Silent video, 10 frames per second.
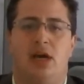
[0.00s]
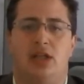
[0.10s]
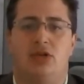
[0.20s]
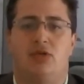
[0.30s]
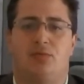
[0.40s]

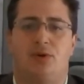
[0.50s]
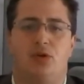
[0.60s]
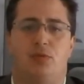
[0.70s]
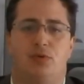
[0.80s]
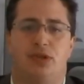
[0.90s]

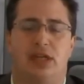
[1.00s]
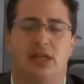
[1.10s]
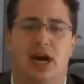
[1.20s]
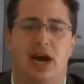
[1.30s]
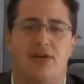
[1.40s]
0.2%,
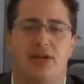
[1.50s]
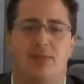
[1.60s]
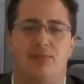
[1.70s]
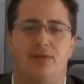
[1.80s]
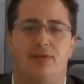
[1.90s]
higher than the
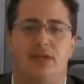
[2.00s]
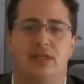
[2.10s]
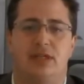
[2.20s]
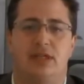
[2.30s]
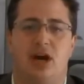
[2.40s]

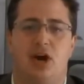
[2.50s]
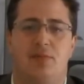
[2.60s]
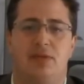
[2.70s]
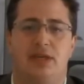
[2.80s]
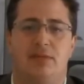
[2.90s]
previous. The
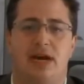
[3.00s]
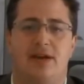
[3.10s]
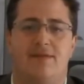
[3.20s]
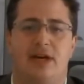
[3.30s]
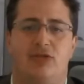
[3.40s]
RBC
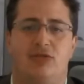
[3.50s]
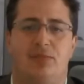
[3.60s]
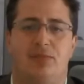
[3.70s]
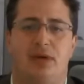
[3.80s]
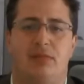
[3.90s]

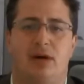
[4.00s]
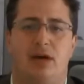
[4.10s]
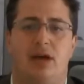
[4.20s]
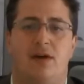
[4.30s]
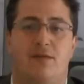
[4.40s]
Manufacturing
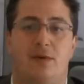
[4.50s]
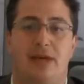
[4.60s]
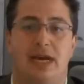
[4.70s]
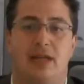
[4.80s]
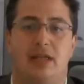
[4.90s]
PMI from
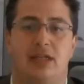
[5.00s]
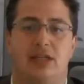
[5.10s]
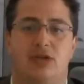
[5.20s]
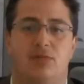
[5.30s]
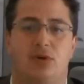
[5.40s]
Canada
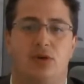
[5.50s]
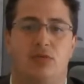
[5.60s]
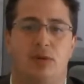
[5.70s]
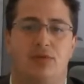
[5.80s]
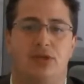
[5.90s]

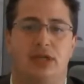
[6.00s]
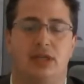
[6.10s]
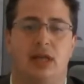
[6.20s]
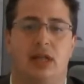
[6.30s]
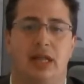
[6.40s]

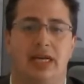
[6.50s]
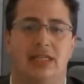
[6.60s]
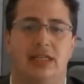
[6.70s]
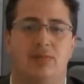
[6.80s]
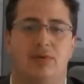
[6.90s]
0.1%, less
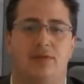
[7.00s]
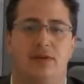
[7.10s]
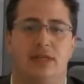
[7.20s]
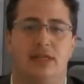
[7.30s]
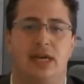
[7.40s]
than the
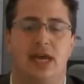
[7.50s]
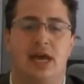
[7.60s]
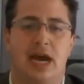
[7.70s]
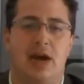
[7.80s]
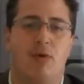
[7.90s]
previous.
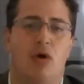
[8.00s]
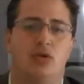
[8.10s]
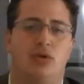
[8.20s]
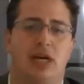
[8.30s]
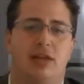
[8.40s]
And we
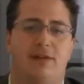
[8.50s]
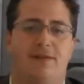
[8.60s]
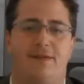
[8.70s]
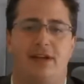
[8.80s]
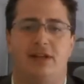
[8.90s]
also had the
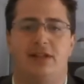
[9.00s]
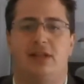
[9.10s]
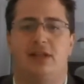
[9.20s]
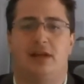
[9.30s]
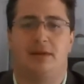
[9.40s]

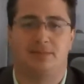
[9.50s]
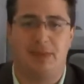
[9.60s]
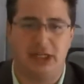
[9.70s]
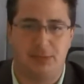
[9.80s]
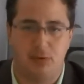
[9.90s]
Fed's
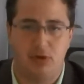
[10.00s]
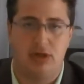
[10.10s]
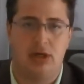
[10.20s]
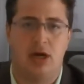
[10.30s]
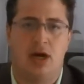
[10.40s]
Beige Book,